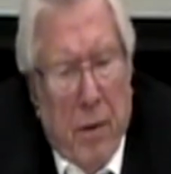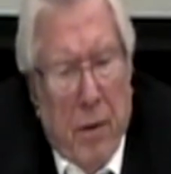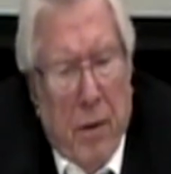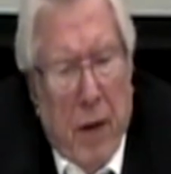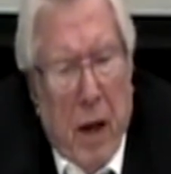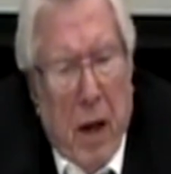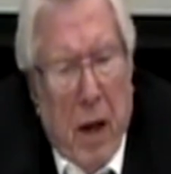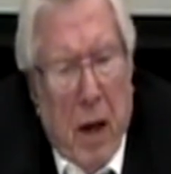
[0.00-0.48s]

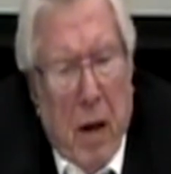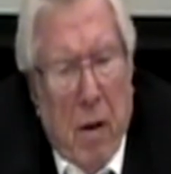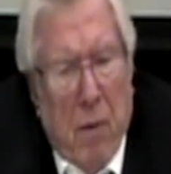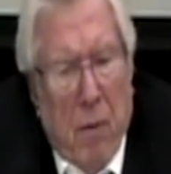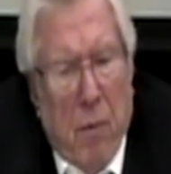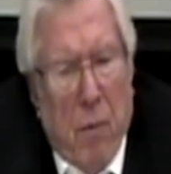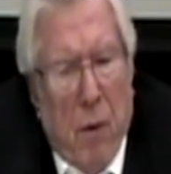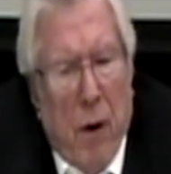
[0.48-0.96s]
they
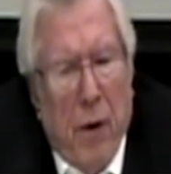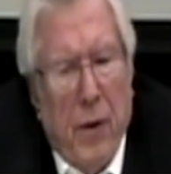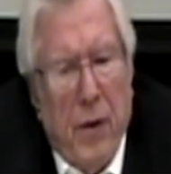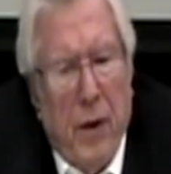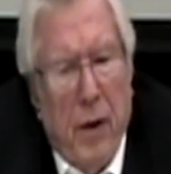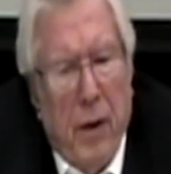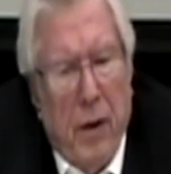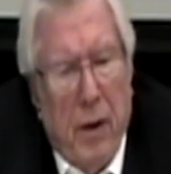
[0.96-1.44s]

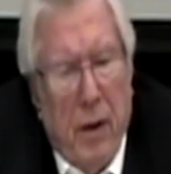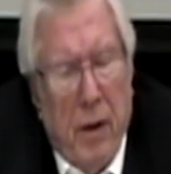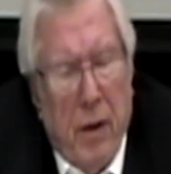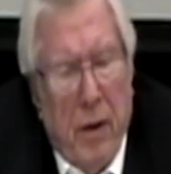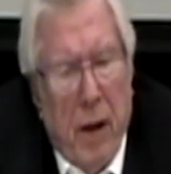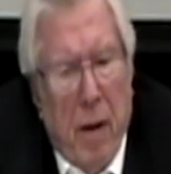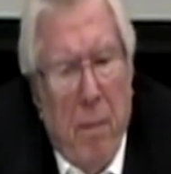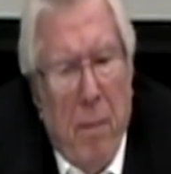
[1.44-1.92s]
wanted,
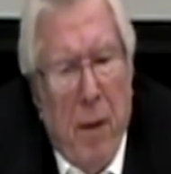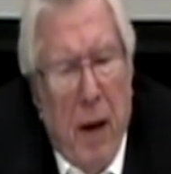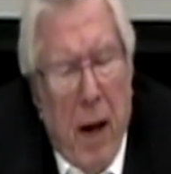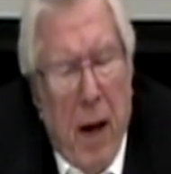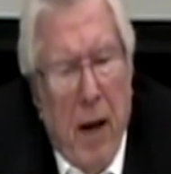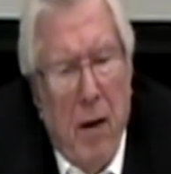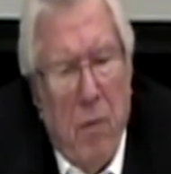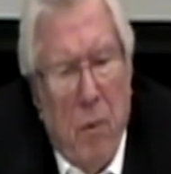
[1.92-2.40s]
their
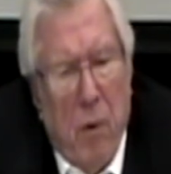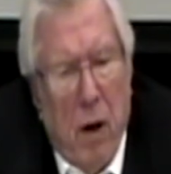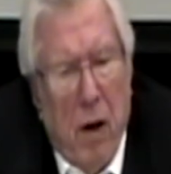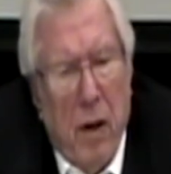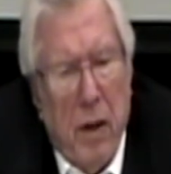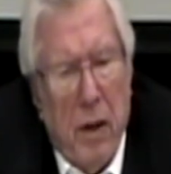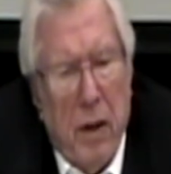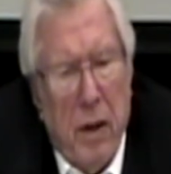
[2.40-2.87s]
plan
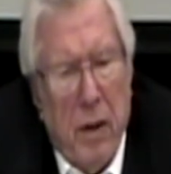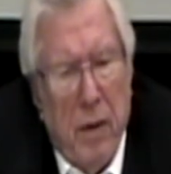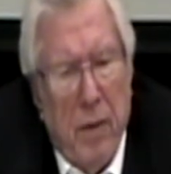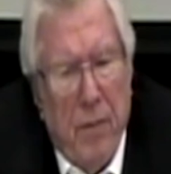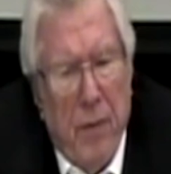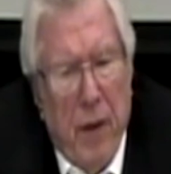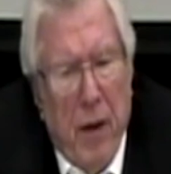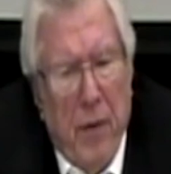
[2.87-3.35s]
was
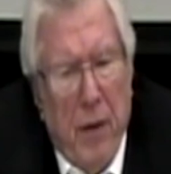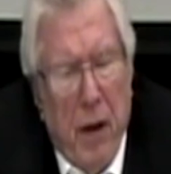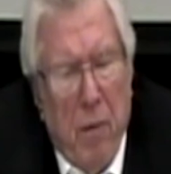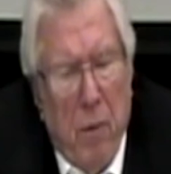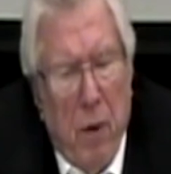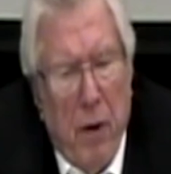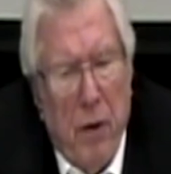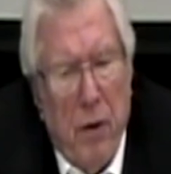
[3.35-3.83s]
that they
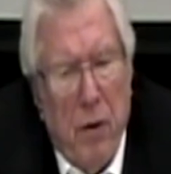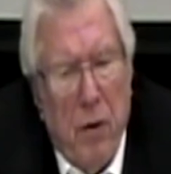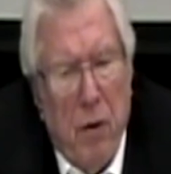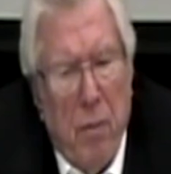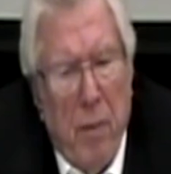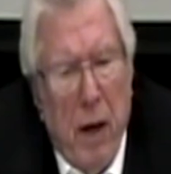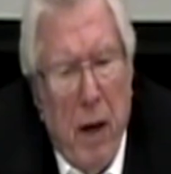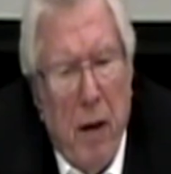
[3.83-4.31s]
wanted to
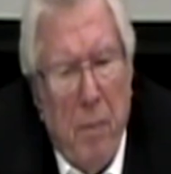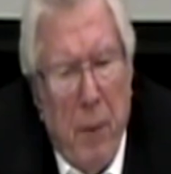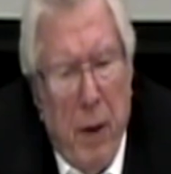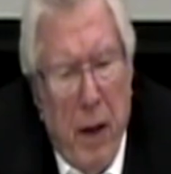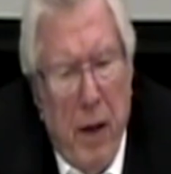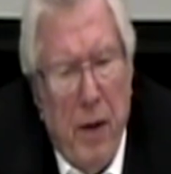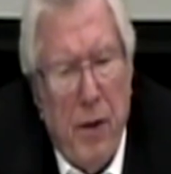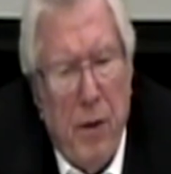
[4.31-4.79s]
make
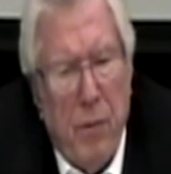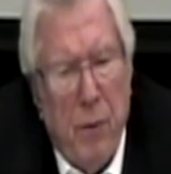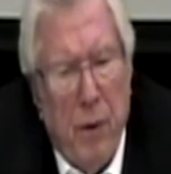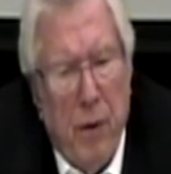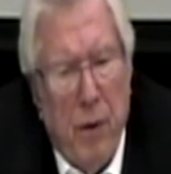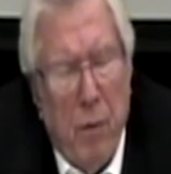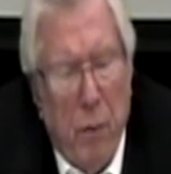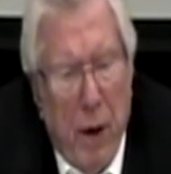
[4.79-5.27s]
peace
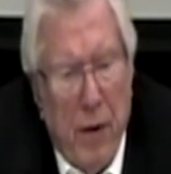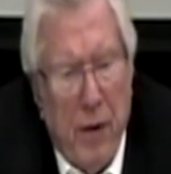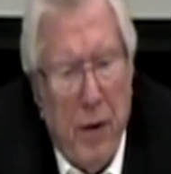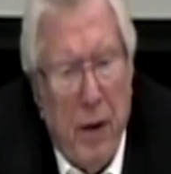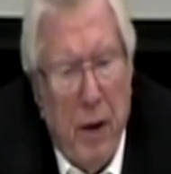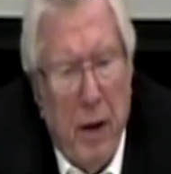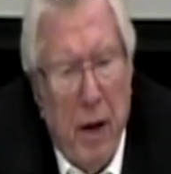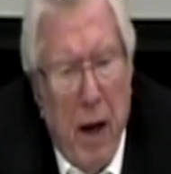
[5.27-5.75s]
with the
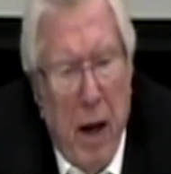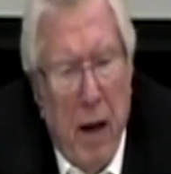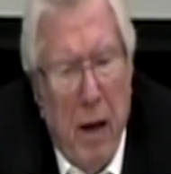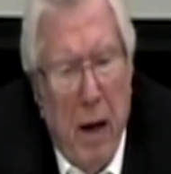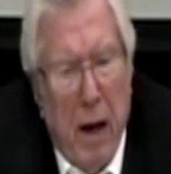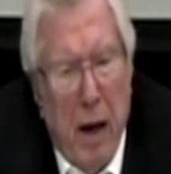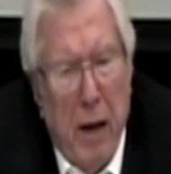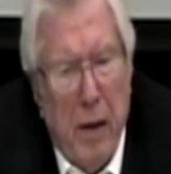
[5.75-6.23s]
Western
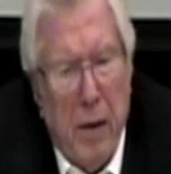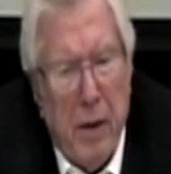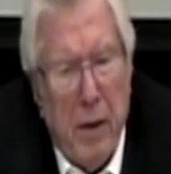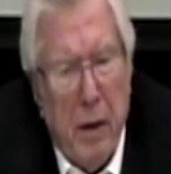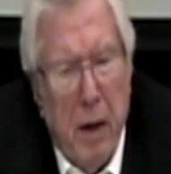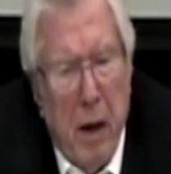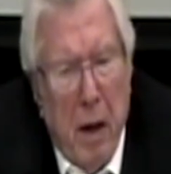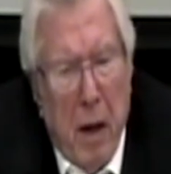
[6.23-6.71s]

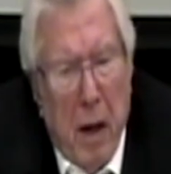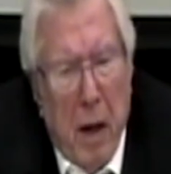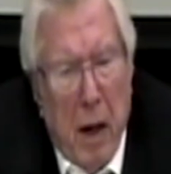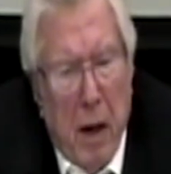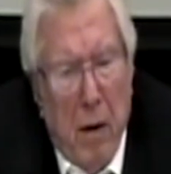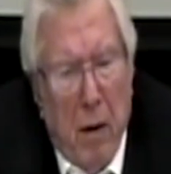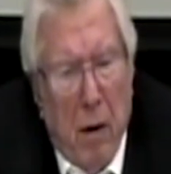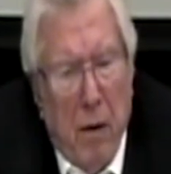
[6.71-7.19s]
allies
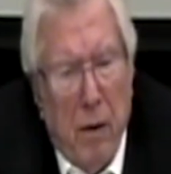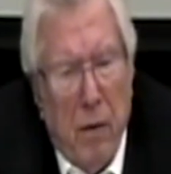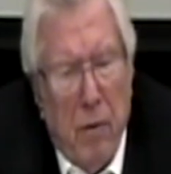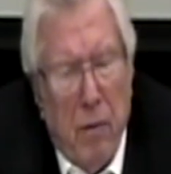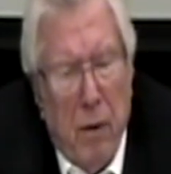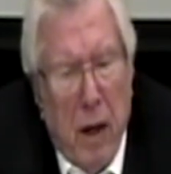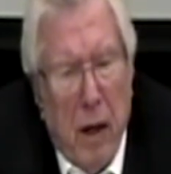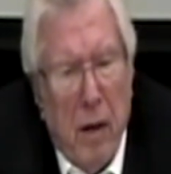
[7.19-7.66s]
in order
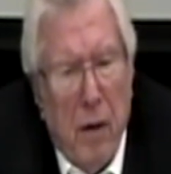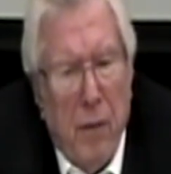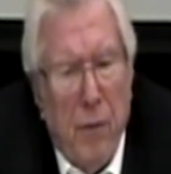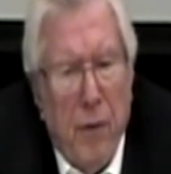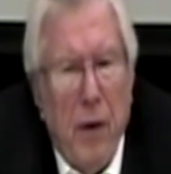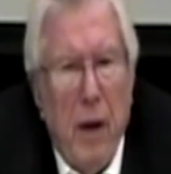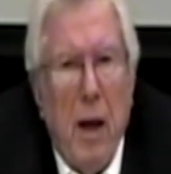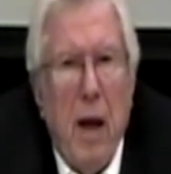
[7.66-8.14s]
to get a
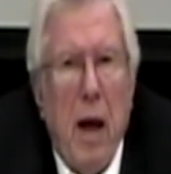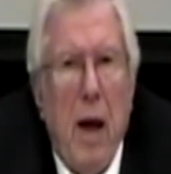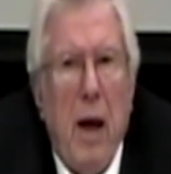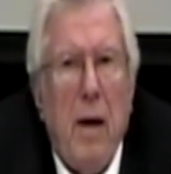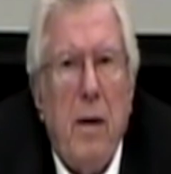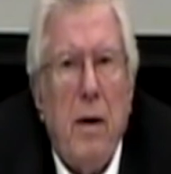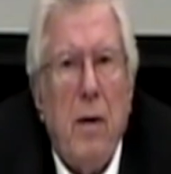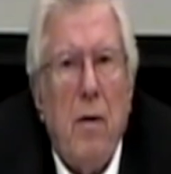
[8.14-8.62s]
free
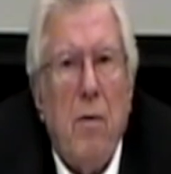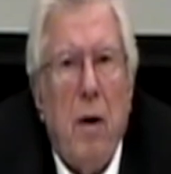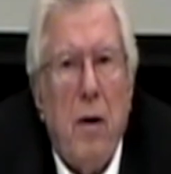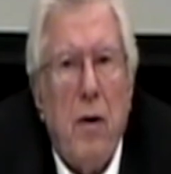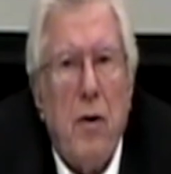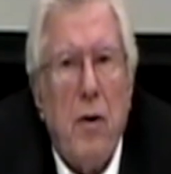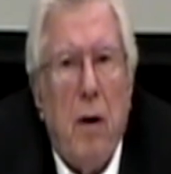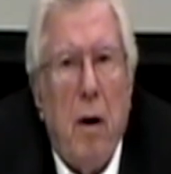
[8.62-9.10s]
hand in
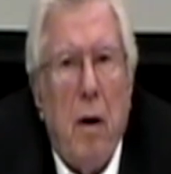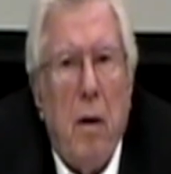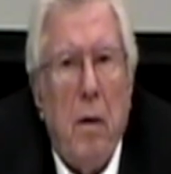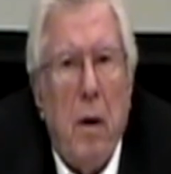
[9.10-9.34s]
Russia.